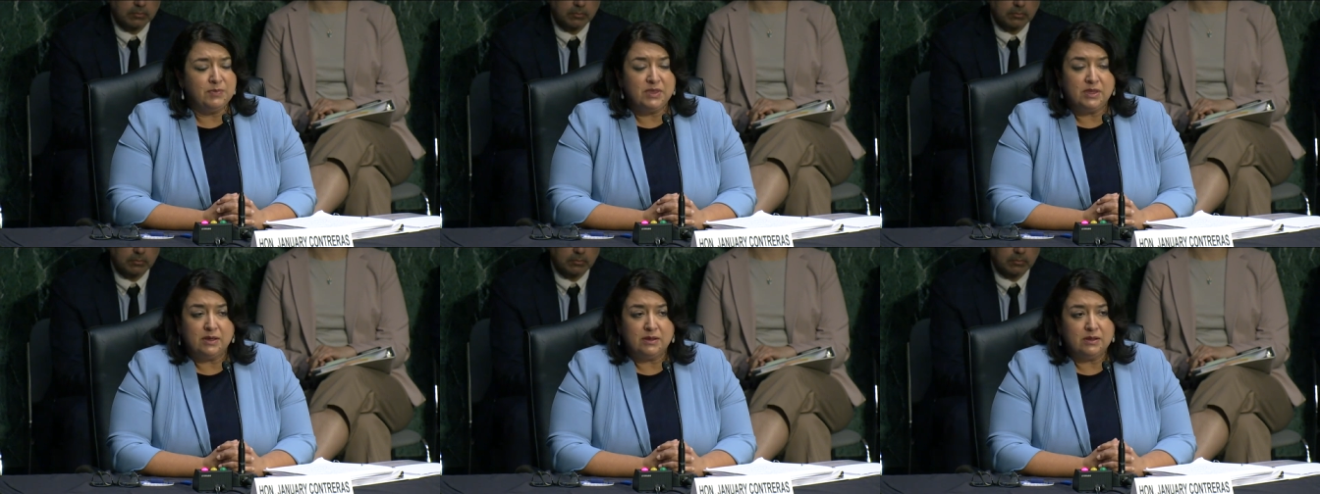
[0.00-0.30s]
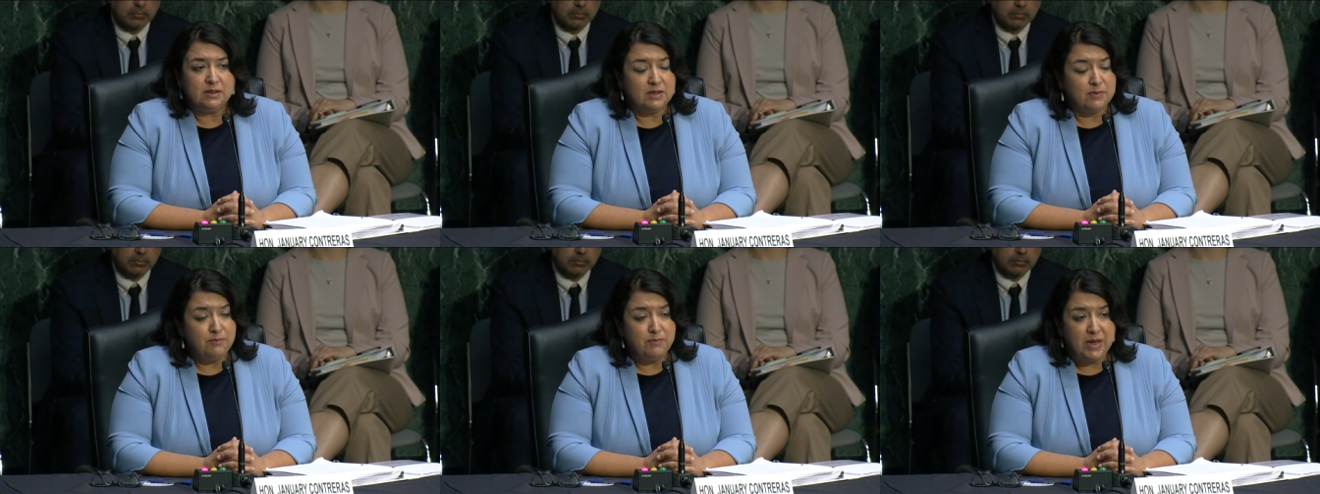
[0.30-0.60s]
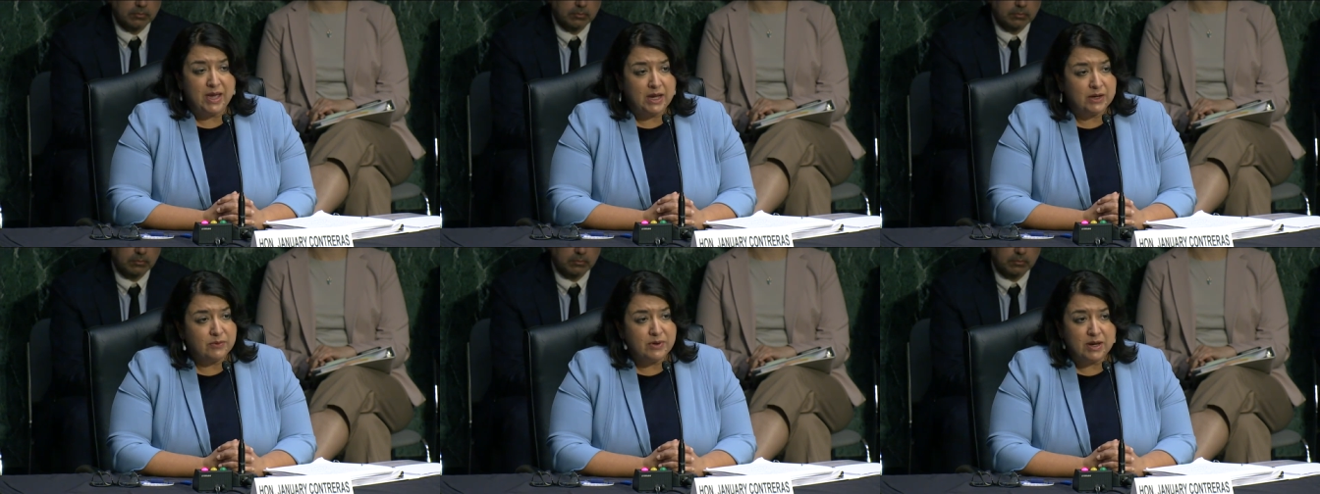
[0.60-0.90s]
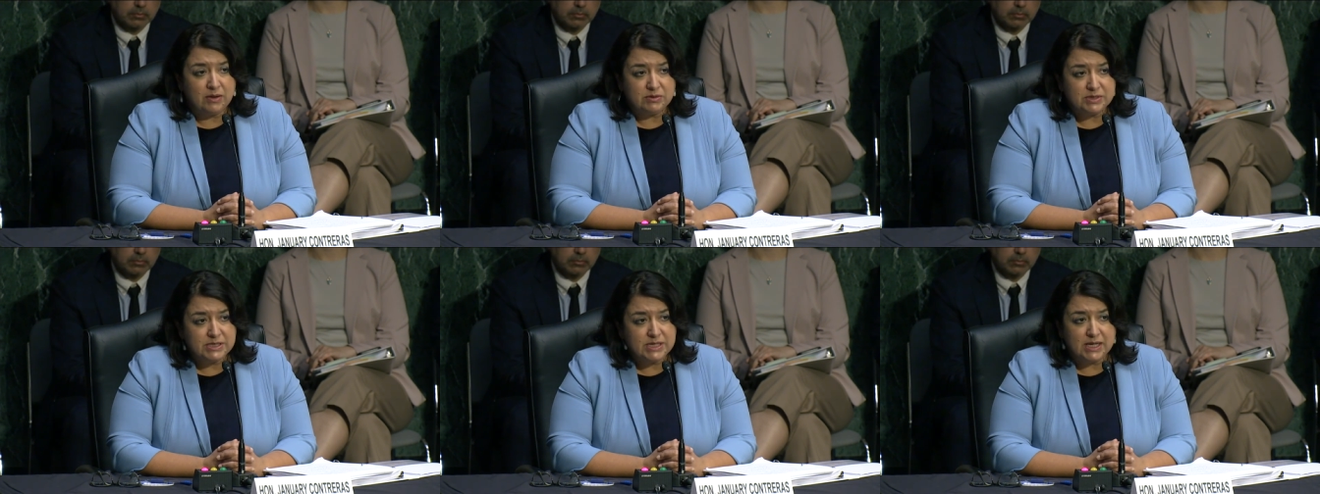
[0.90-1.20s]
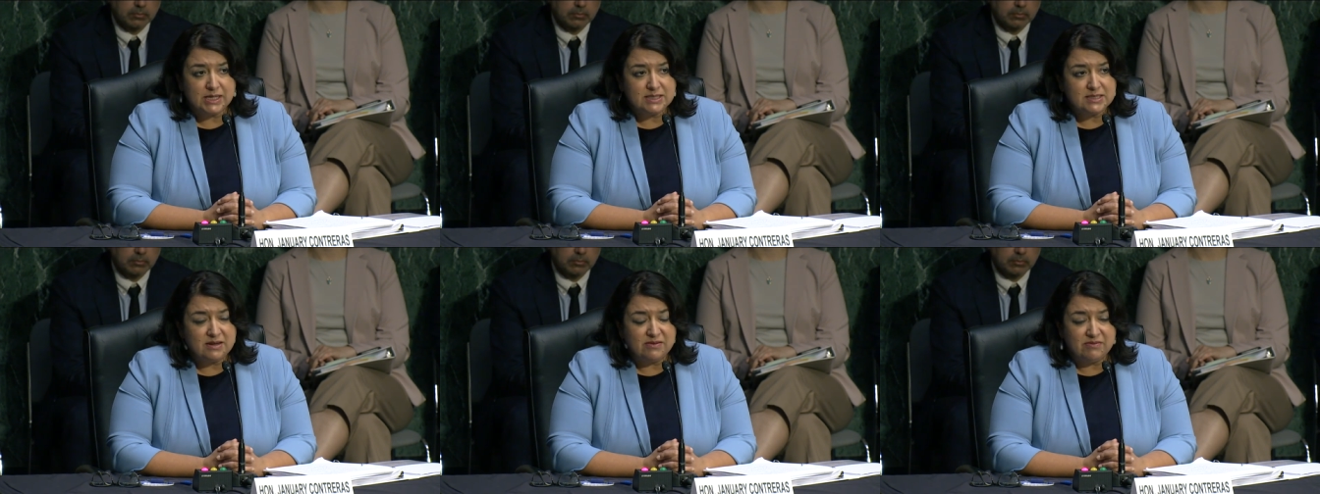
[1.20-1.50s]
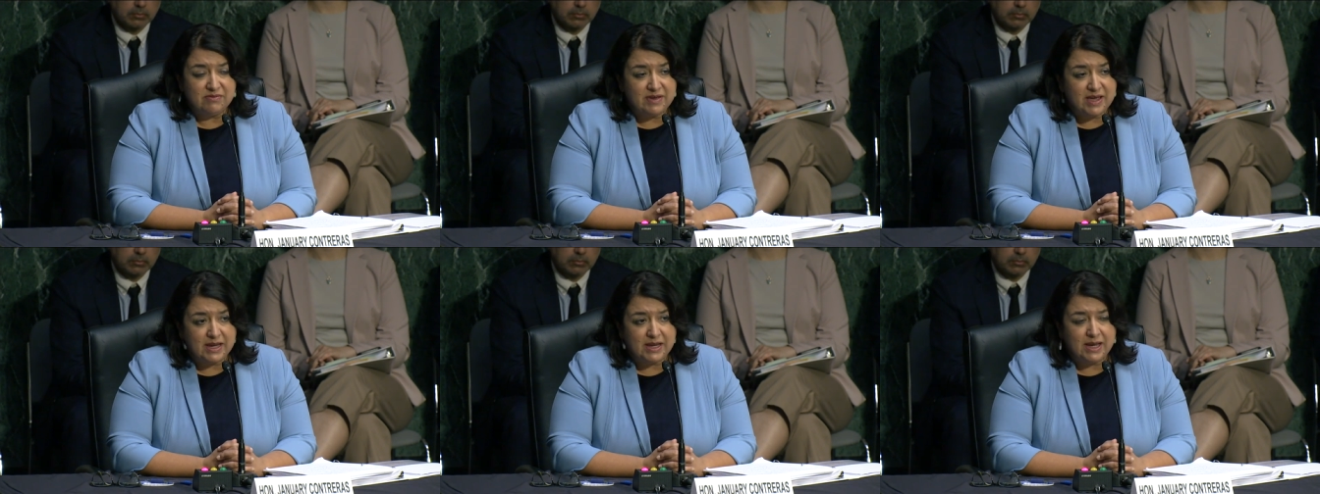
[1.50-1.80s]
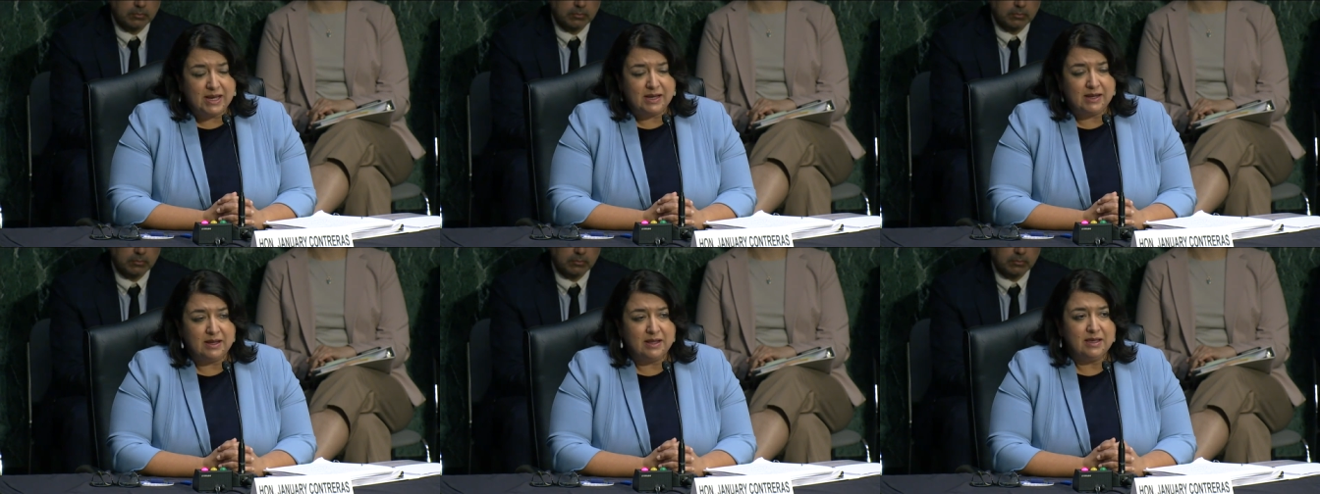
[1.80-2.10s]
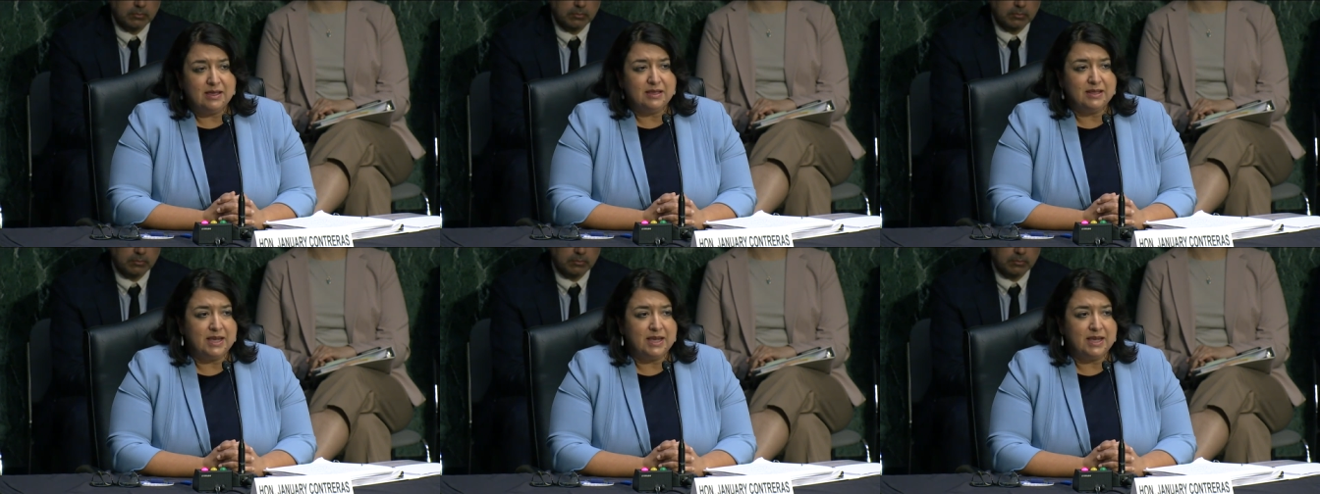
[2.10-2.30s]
the, the background checks and vetting